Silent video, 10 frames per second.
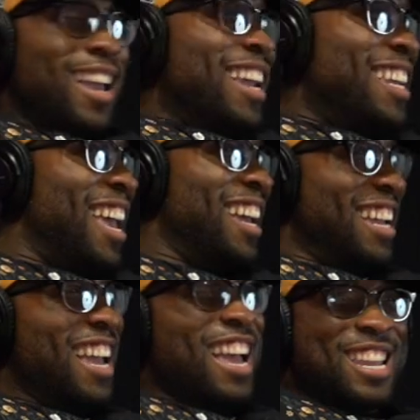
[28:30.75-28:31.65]
rack pulls
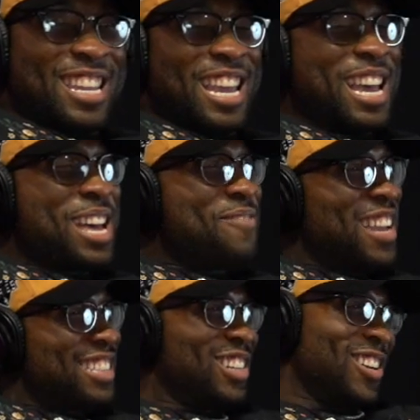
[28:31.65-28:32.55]
or what was it? Yeah,
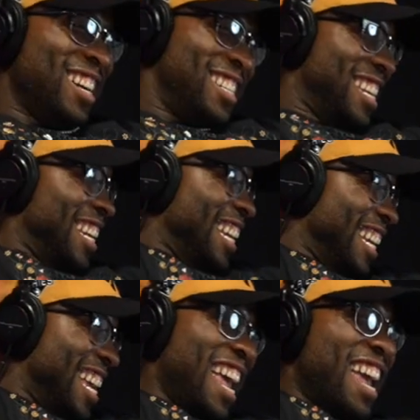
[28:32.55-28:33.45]
man. So here's because